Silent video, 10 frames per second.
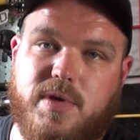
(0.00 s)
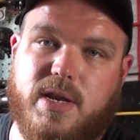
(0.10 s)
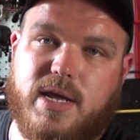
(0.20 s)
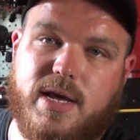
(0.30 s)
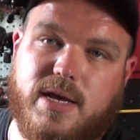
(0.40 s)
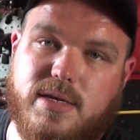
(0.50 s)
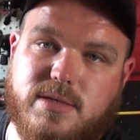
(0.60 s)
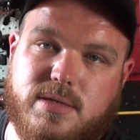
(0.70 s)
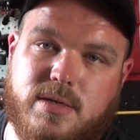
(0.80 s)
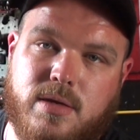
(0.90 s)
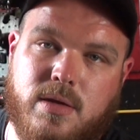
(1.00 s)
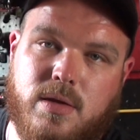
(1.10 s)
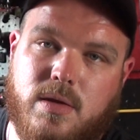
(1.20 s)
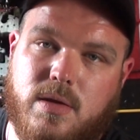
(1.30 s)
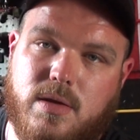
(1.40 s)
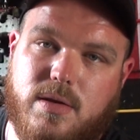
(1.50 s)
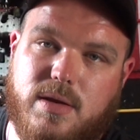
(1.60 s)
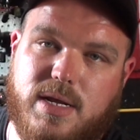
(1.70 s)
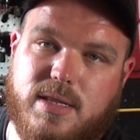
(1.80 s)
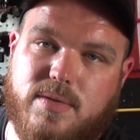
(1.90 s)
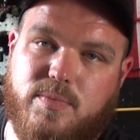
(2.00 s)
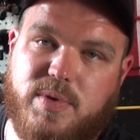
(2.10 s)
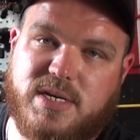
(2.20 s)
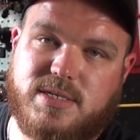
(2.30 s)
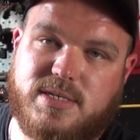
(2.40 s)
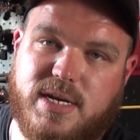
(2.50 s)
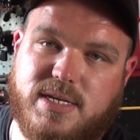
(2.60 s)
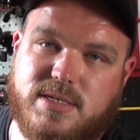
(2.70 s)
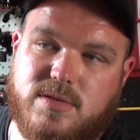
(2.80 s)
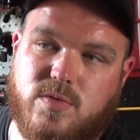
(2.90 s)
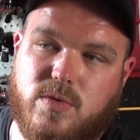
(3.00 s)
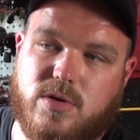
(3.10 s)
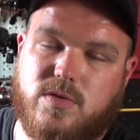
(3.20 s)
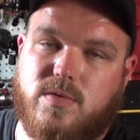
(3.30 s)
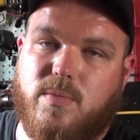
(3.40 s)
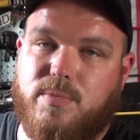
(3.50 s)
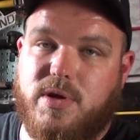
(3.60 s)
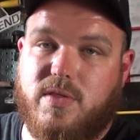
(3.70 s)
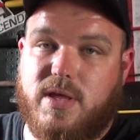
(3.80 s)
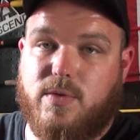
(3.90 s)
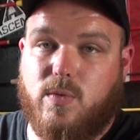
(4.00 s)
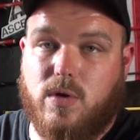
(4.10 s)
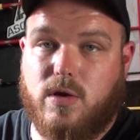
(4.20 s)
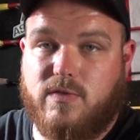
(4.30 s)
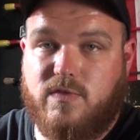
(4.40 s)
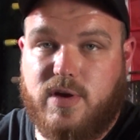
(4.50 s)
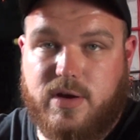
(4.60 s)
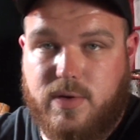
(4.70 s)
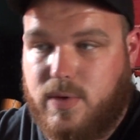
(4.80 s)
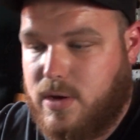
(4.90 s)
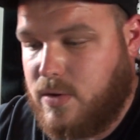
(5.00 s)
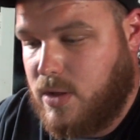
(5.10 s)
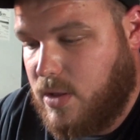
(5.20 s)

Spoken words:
It has not the best sights in the world, but they work very well.